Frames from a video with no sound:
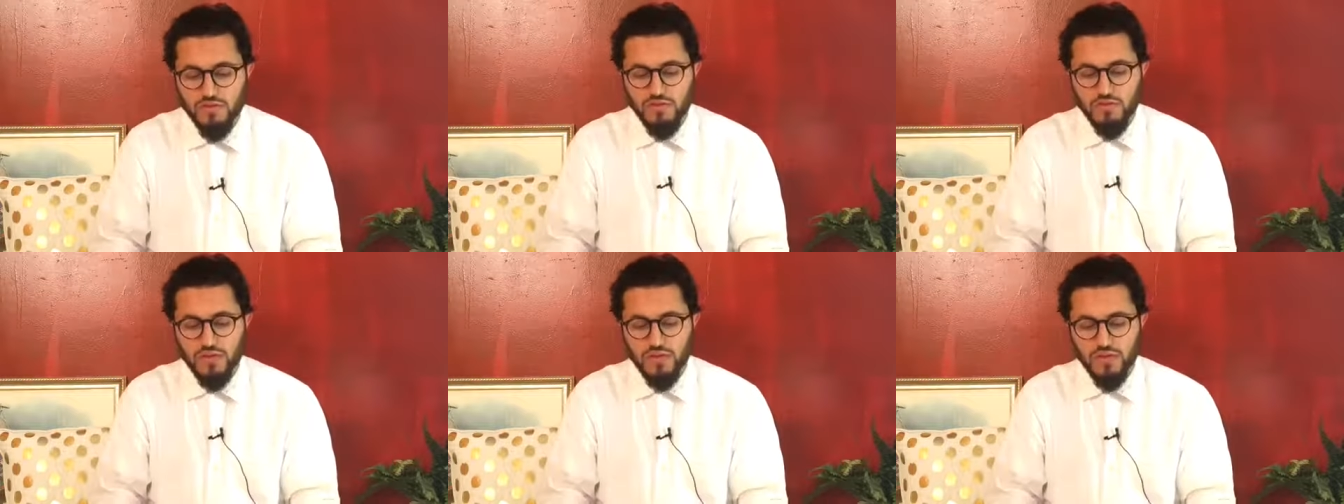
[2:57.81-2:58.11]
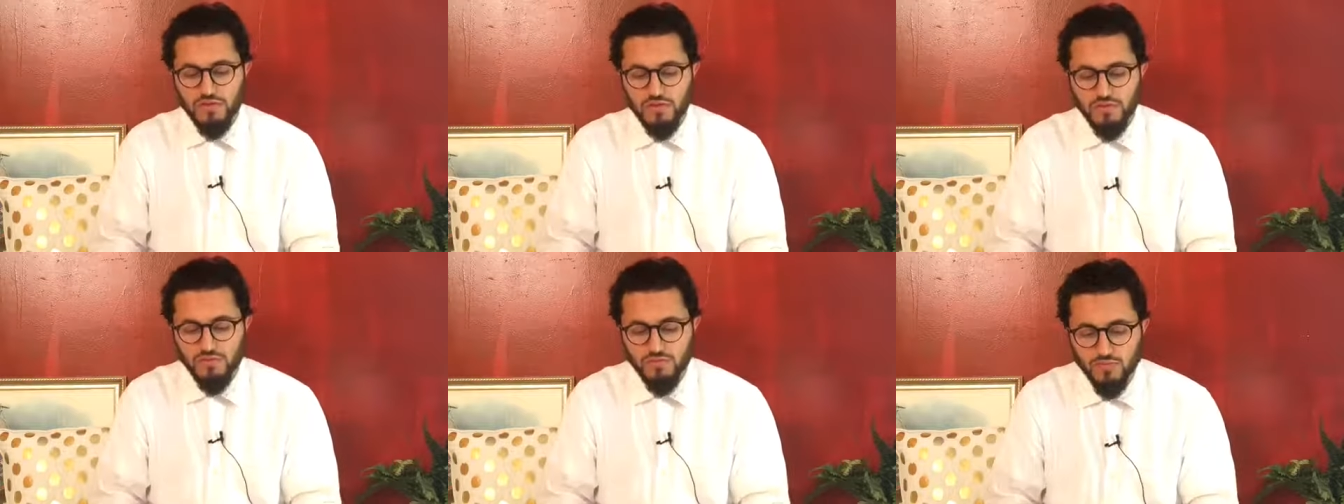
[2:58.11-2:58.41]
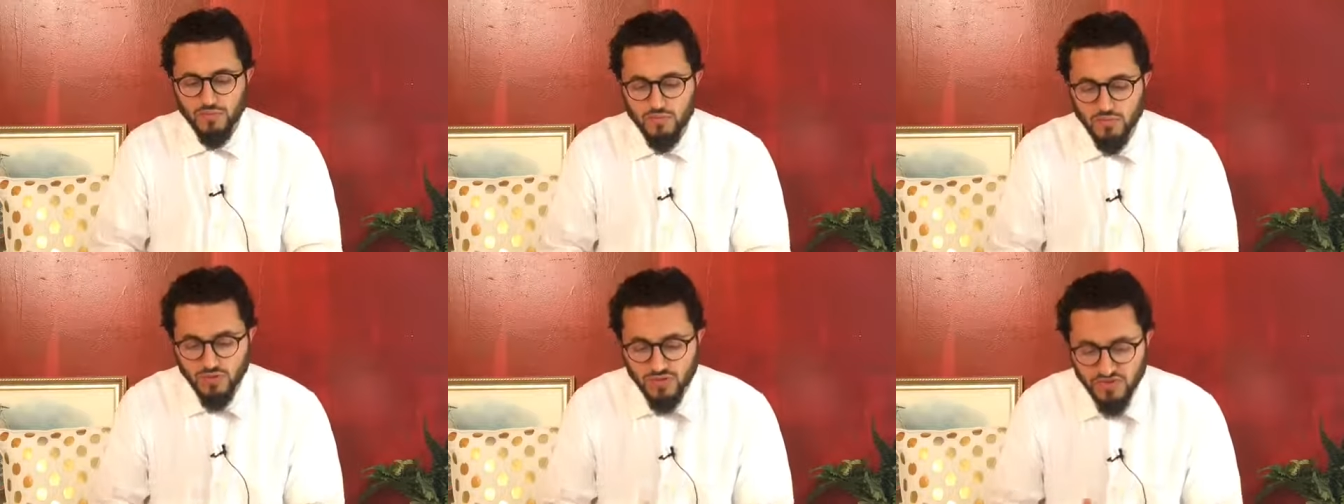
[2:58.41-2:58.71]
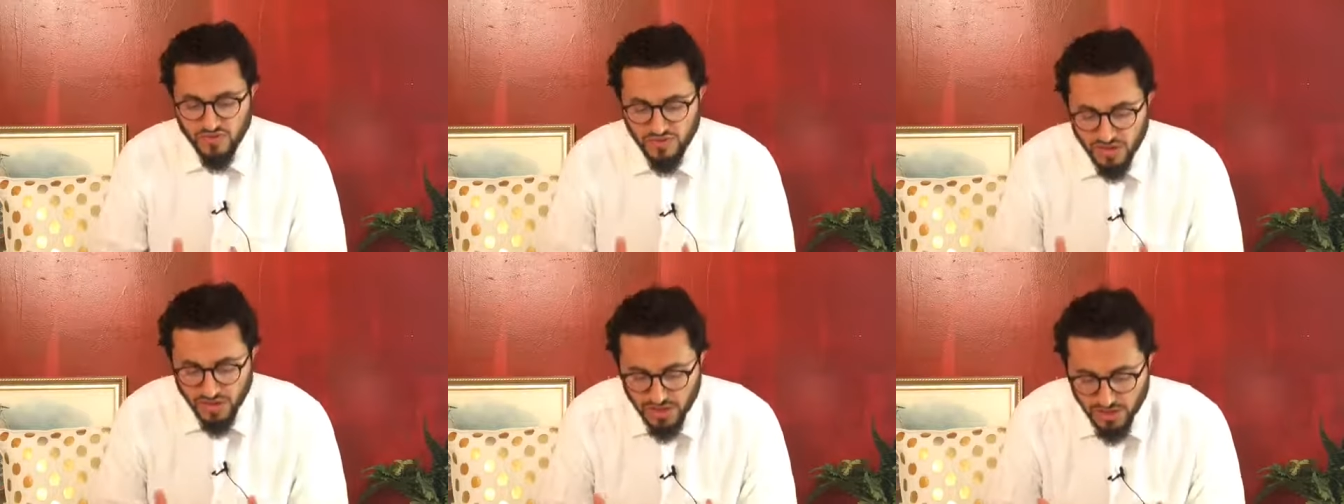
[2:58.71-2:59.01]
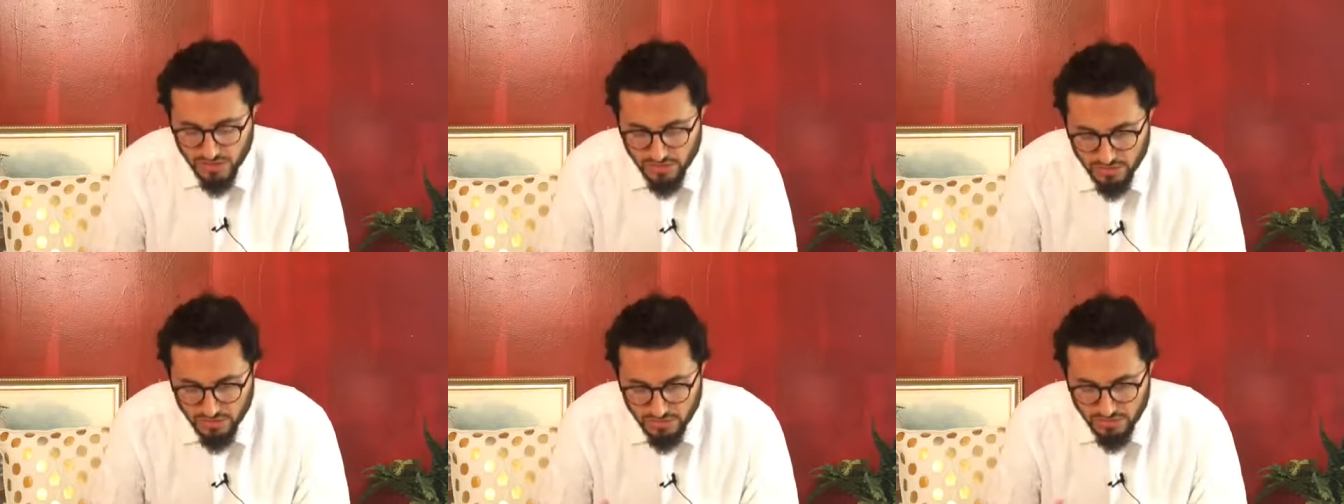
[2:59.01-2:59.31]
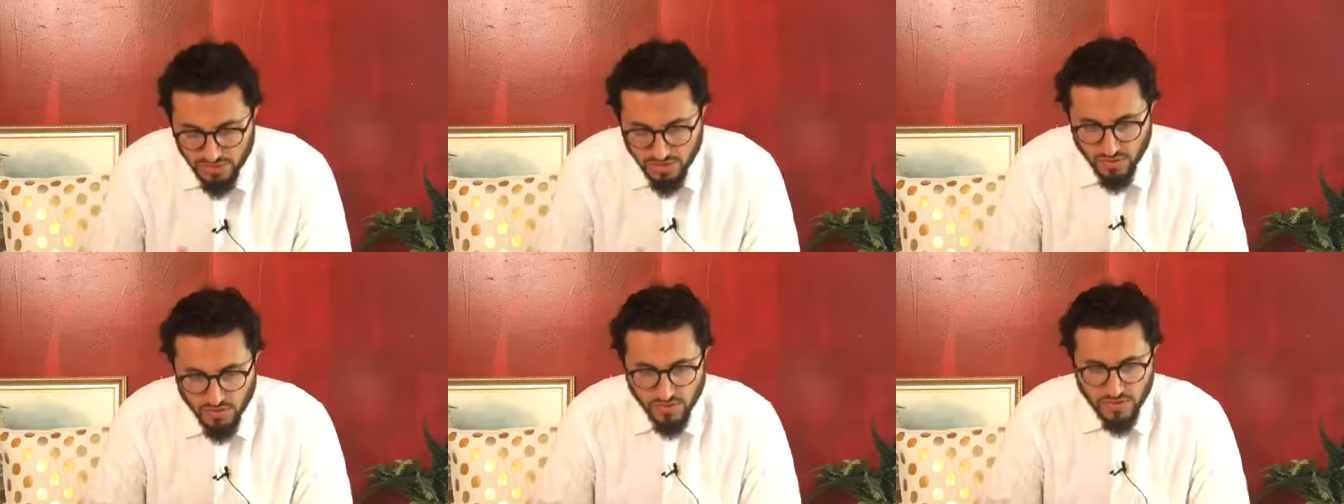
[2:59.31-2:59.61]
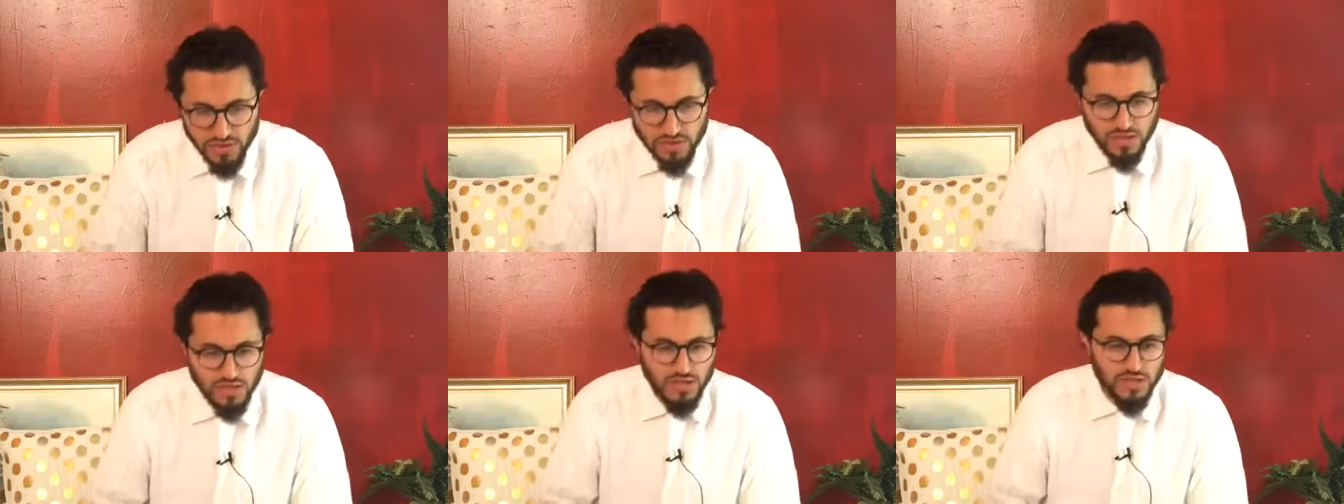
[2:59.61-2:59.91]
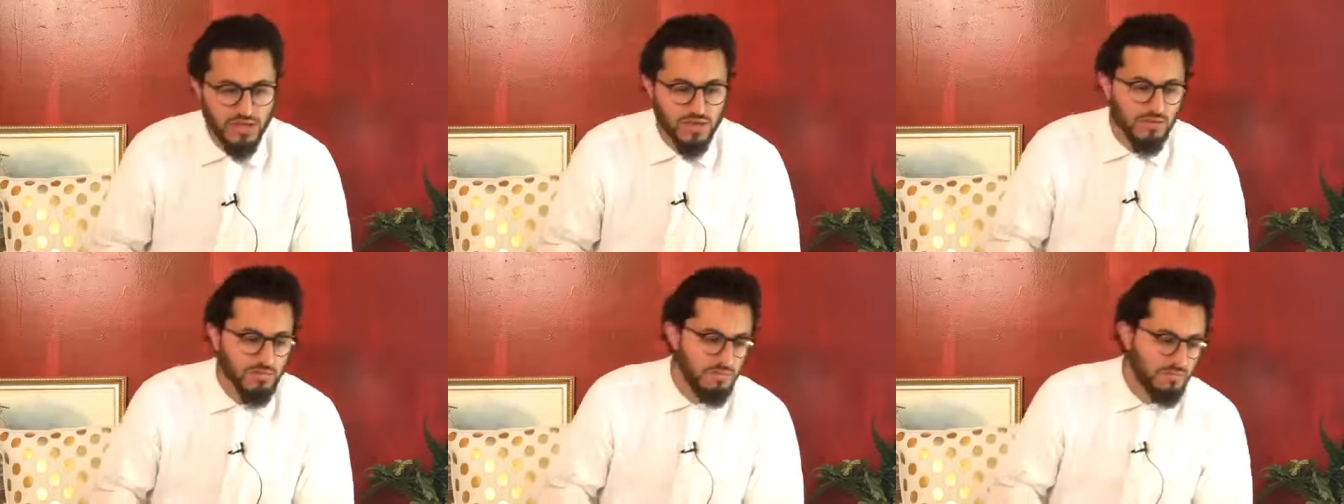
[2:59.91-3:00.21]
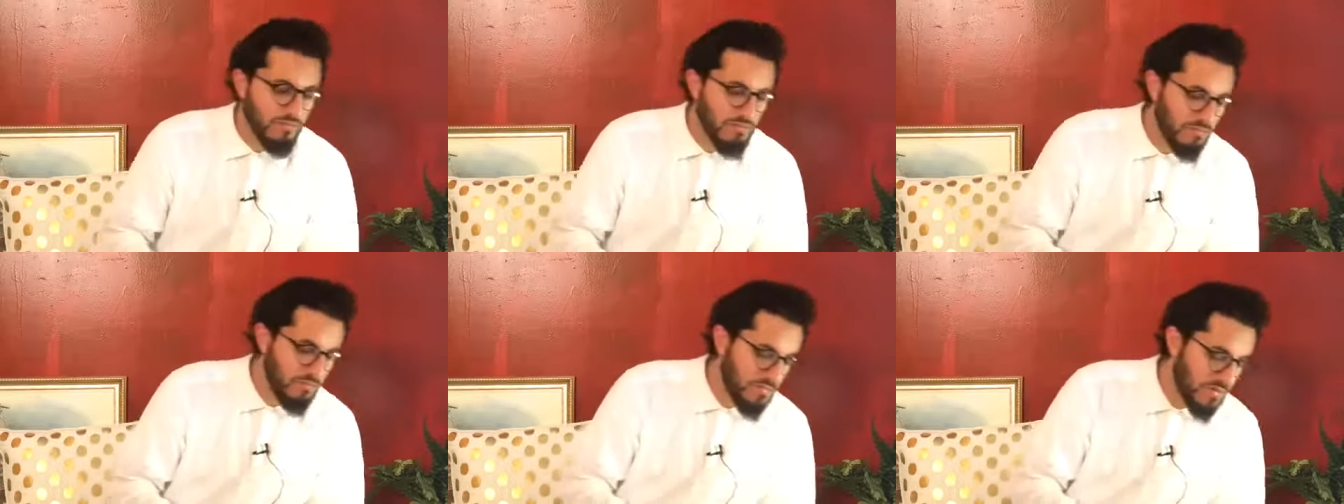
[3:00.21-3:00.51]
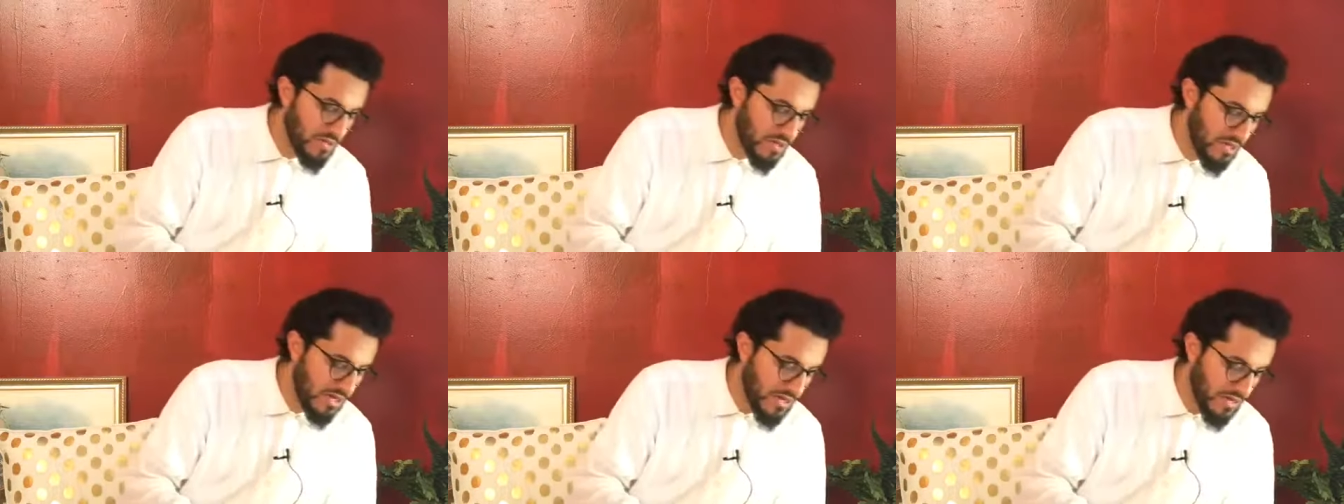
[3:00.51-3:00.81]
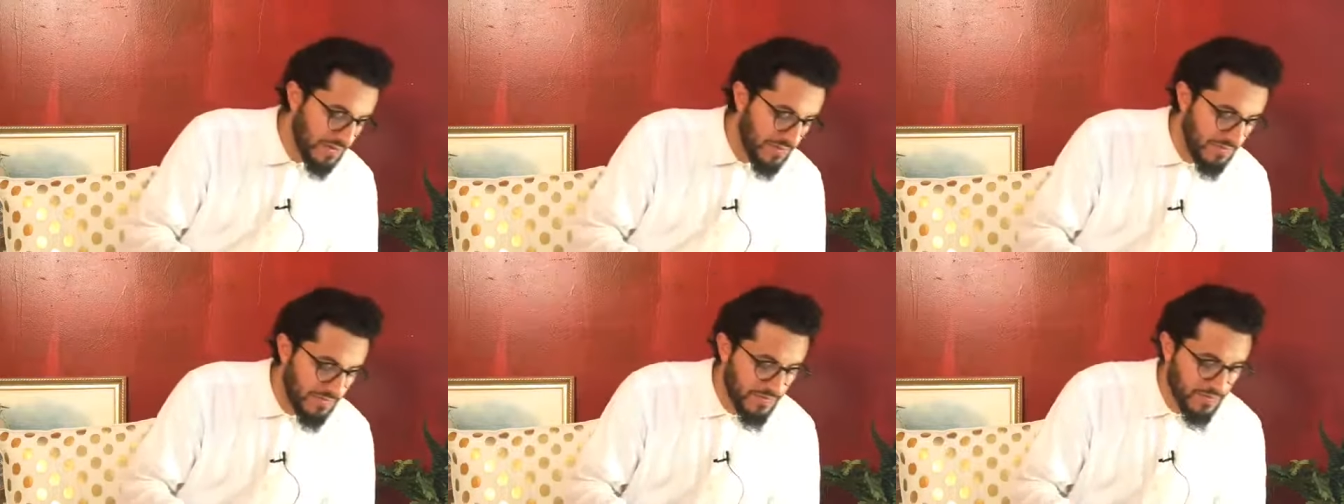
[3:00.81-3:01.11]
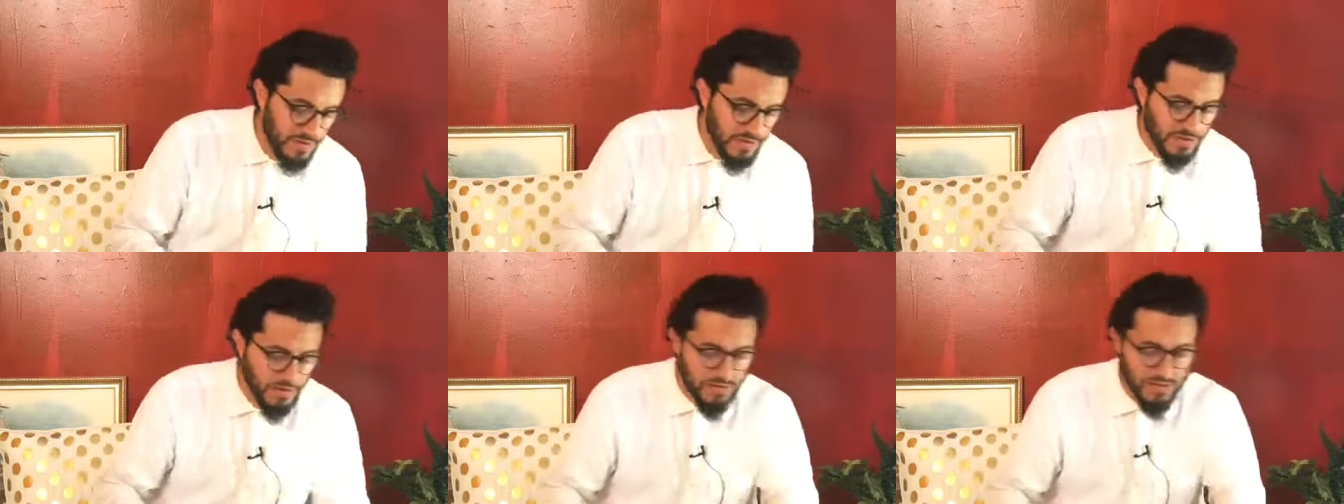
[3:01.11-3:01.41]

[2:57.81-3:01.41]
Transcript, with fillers: and the rule is that no one in the camp can have uh,